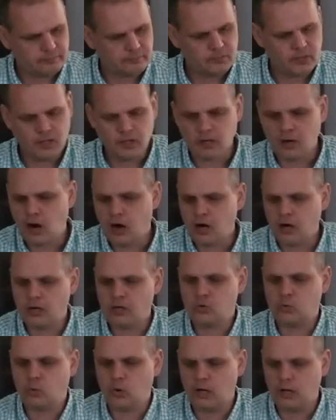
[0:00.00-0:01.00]
There are
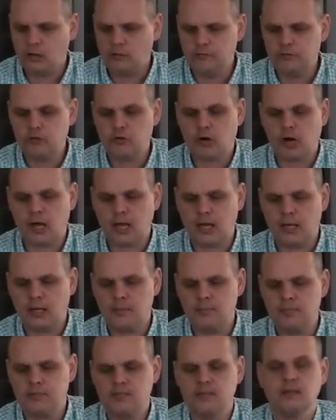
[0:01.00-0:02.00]
12
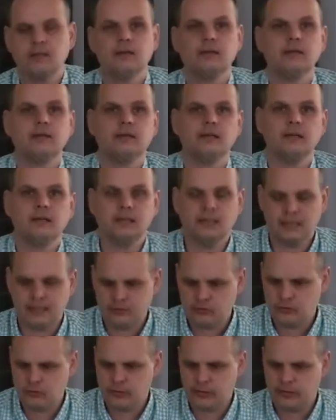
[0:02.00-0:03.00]
tribes in
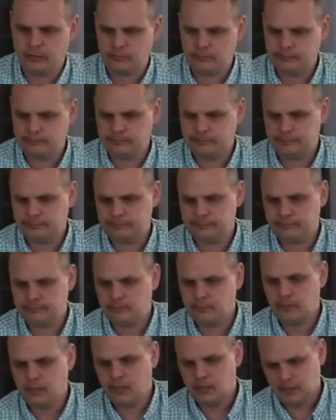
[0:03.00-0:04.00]
Israel.
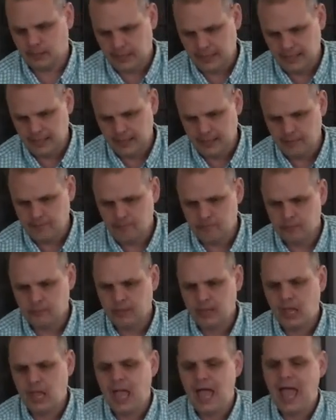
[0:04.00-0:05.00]
Okay?
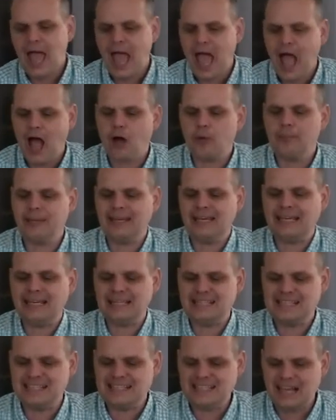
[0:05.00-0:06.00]
How many
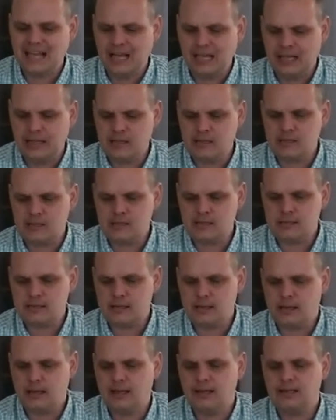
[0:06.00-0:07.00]
sons
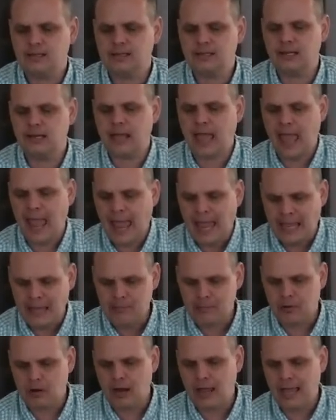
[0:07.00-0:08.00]
did
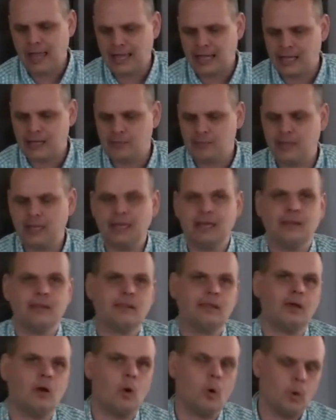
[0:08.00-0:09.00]
Abraham in
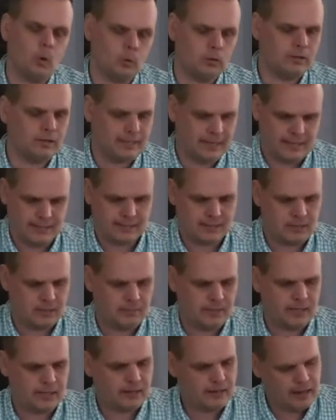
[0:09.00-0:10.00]
the Old
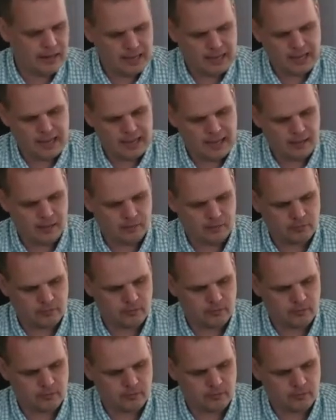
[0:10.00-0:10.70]
Testament have?